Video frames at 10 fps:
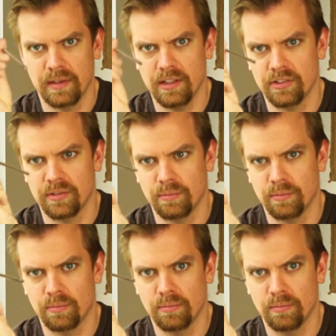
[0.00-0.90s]
this
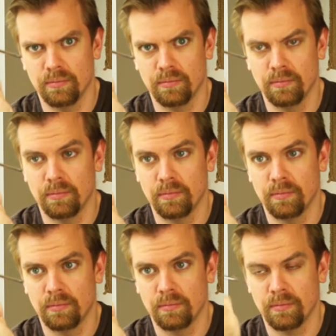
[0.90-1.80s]

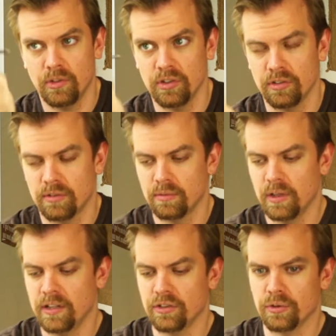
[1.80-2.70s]
just
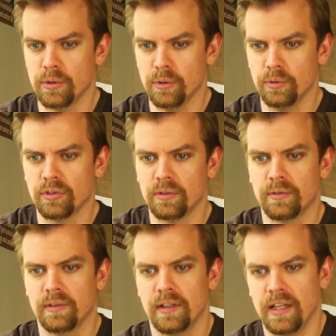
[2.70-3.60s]
unscrews,
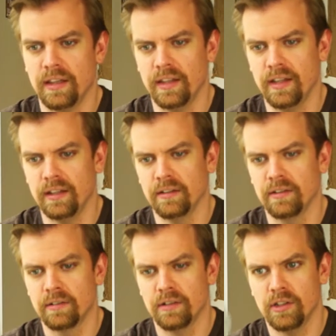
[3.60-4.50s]
and then
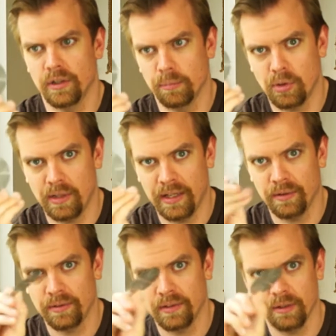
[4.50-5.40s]
you can pull
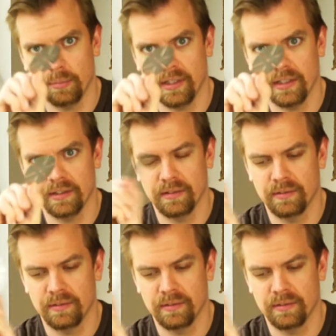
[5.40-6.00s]
out the plate.